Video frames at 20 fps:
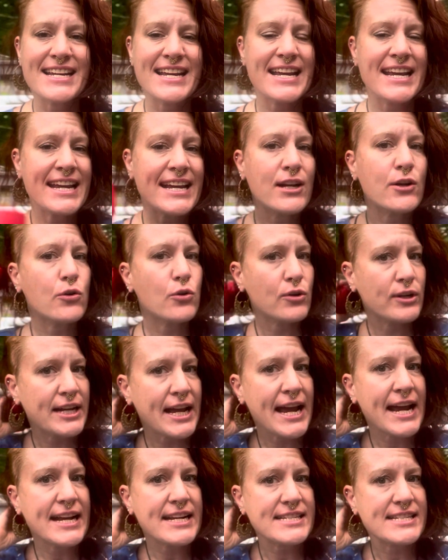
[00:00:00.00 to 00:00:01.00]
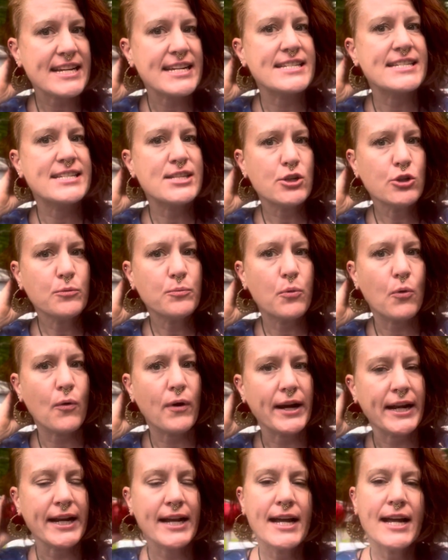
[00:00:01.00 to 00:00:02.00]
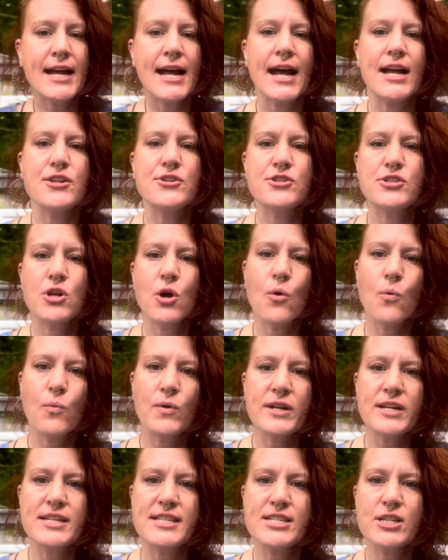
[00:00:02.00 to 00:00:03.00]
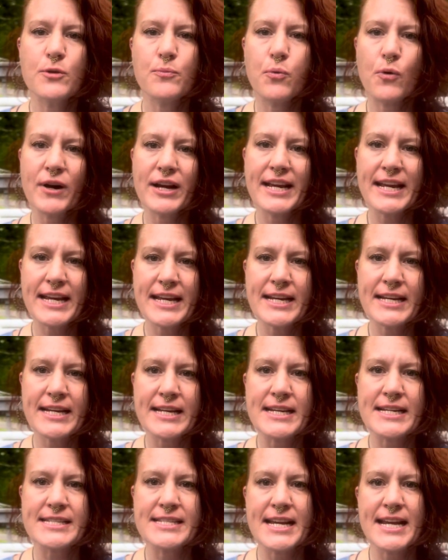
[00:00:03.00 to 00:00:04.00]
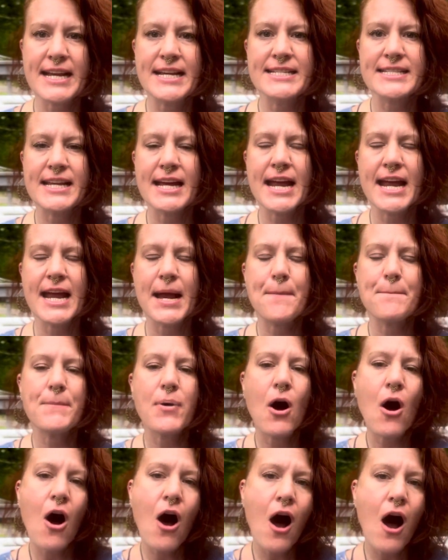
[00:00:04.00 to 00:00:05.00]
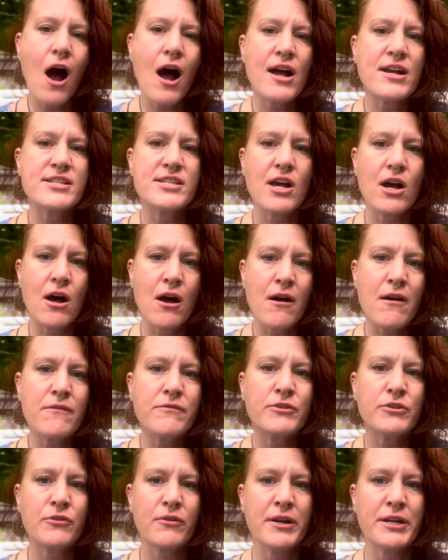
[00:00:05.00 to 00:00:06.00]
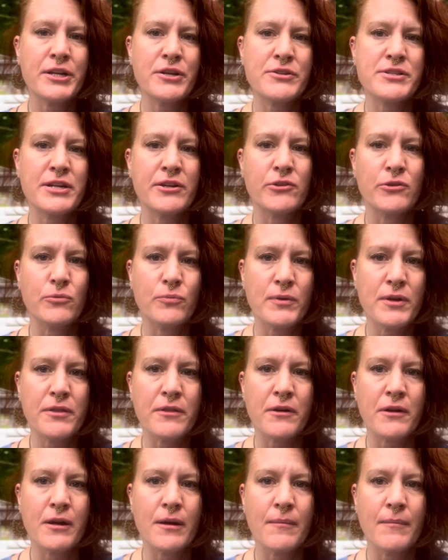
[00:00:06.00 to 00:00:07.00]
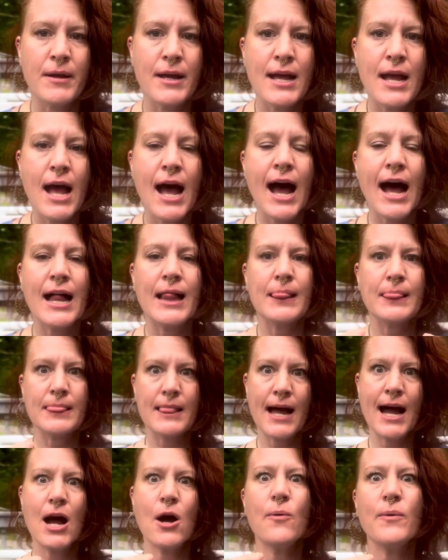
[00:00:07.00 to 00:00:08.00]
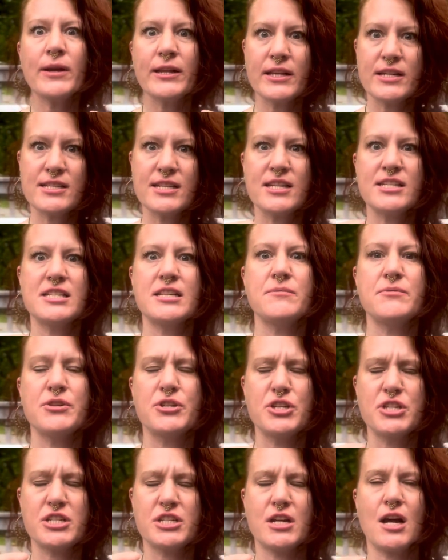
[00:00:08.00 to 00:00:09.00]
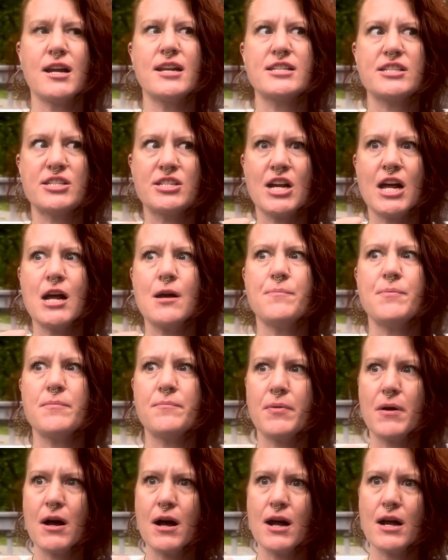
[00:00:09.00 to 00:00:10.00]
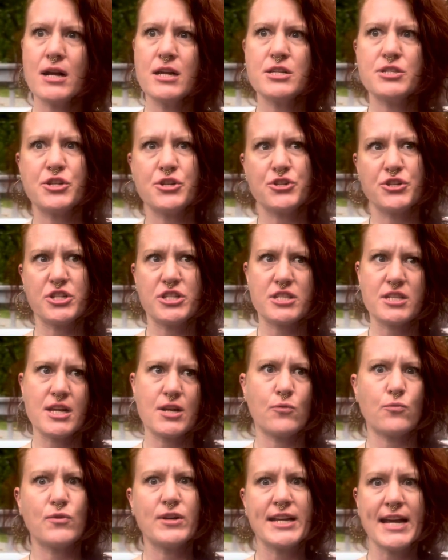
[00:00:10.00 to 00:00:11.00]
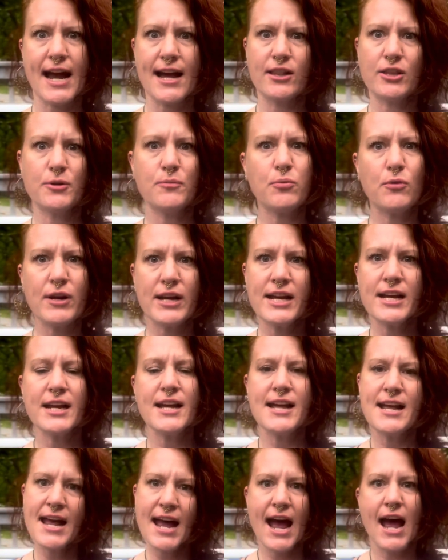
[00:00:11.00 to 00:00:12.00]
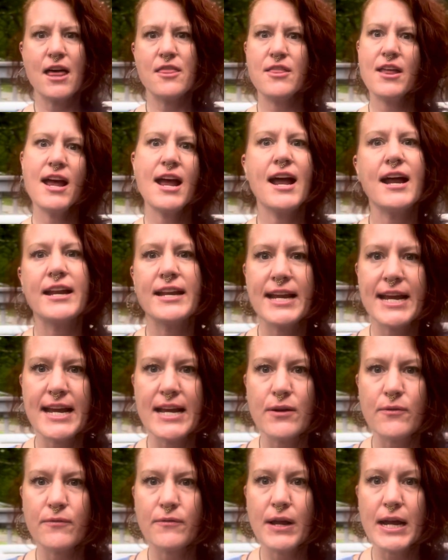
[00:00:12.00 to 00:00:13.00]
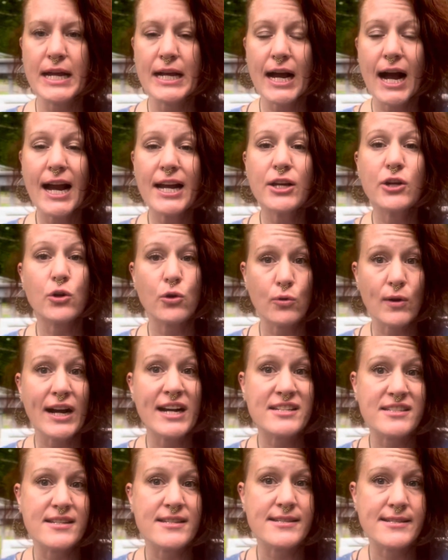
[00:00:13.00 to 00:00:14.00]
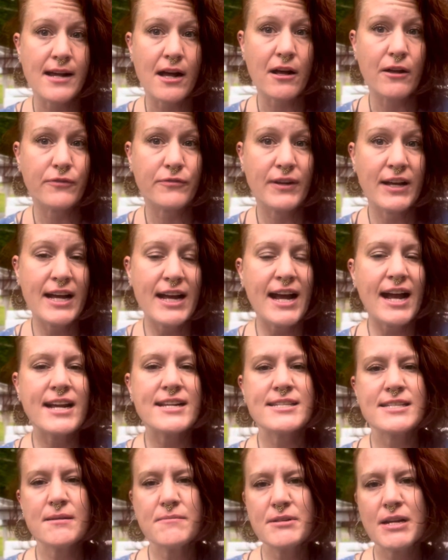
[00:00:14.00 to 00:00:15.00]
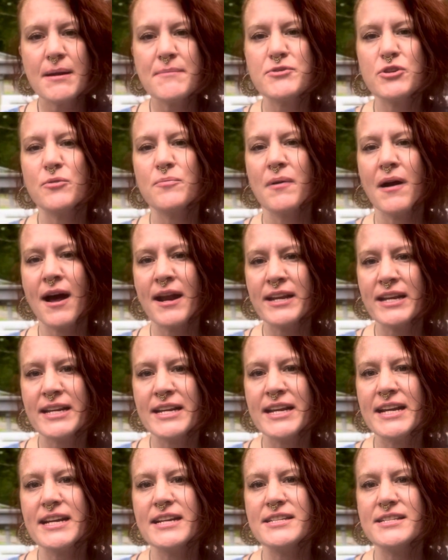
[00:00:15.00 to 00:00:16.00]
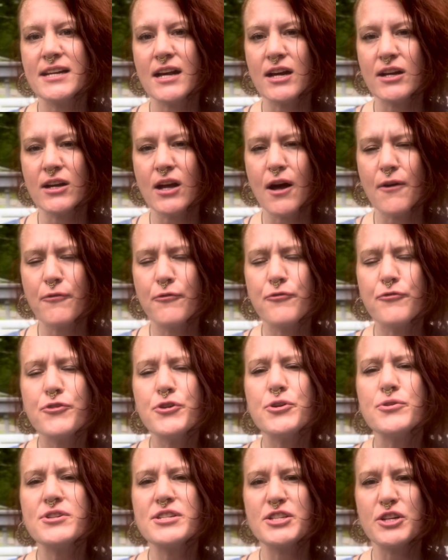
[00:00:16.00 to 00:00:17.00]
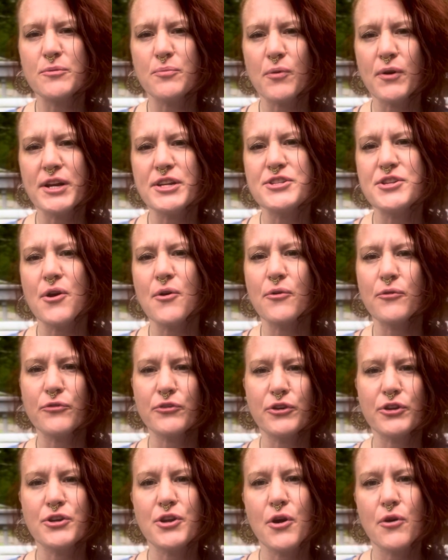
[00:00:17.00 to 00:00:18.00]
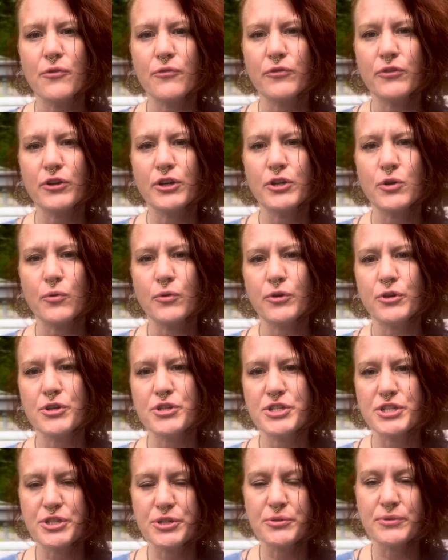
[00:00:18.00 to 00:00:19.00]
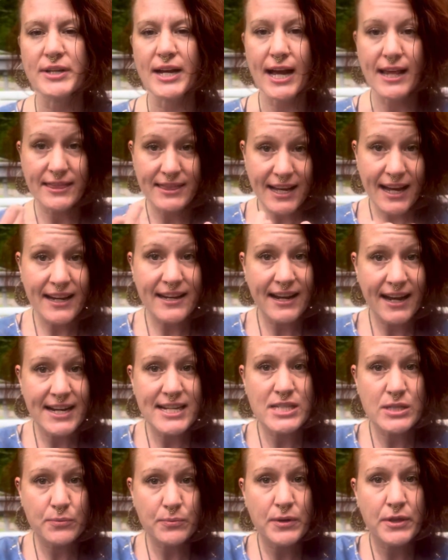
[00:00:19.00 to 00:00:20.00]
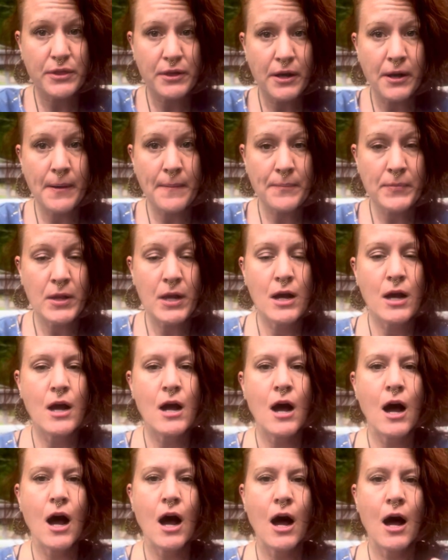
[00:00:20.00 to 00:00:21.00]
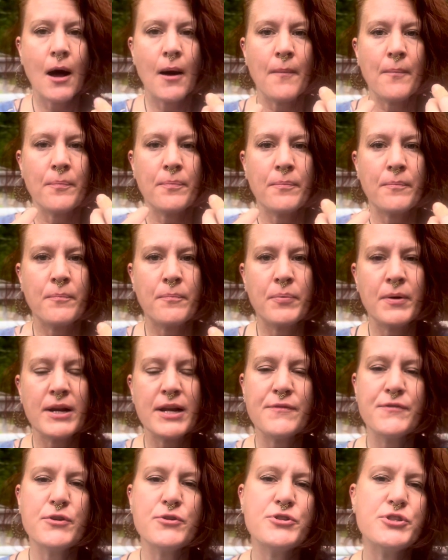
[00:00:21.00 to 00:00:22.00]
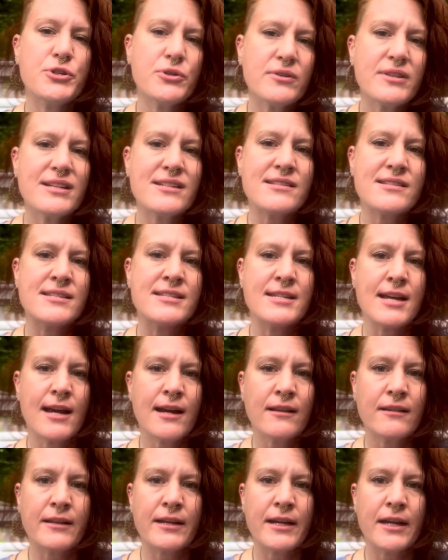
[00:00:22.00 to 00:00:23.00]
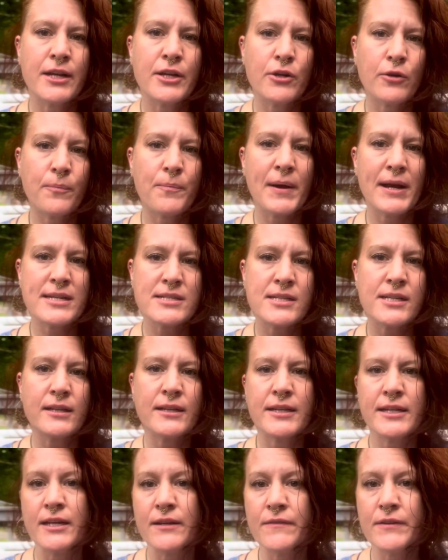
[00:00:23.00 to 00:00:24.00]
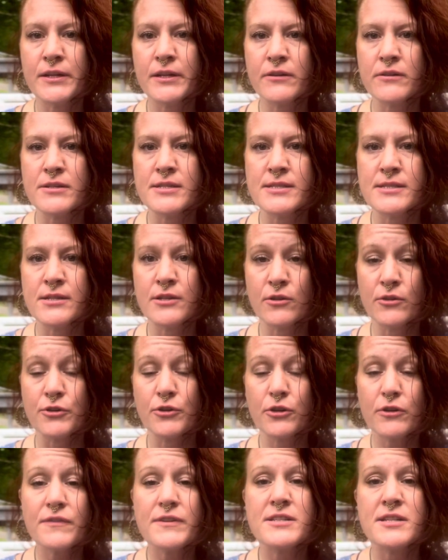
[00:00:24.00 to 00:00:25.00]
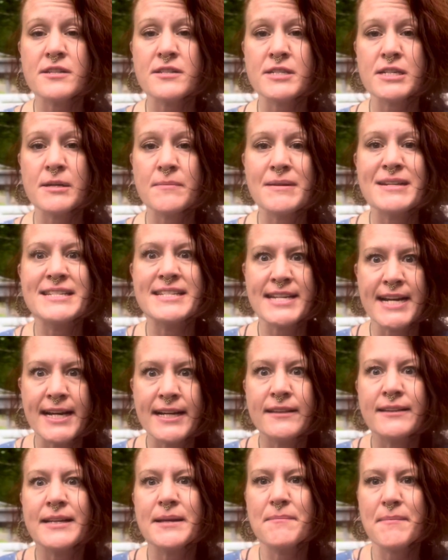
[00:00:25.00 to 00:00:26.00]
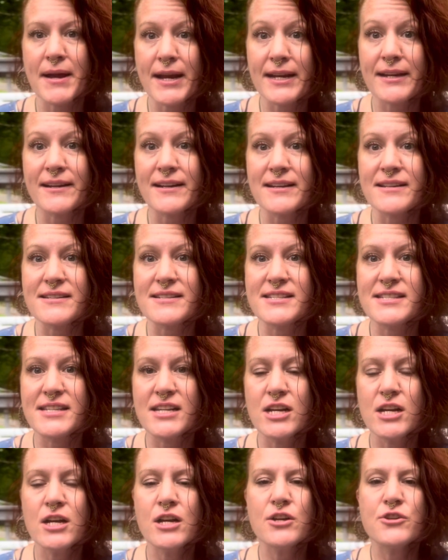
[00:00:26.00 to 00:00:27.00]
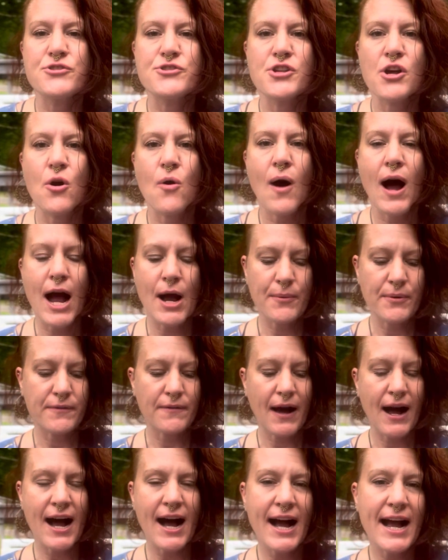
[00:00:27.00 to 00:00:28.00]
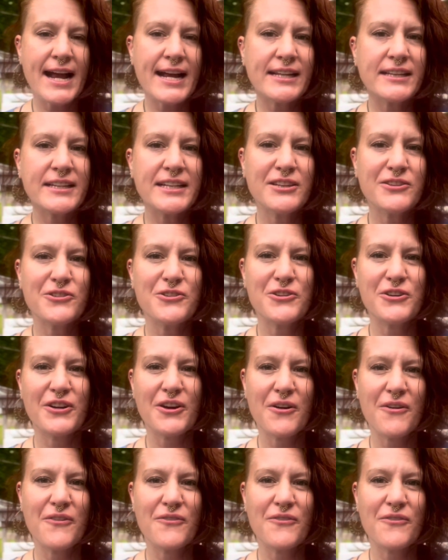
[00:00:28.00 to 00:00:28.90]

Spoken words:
it creates a still point. And so what a still point is, it's a pause of the craniosacral rhythm, allowing the system to just kind of stop and pause and just like recalibrate. And then it kind of corrects itself. And sometimes our body needs a few still points over and over in order to get that nice rhythm. But if you do this daily, you're basically giving your nervous system daily maintenance. So I would highly look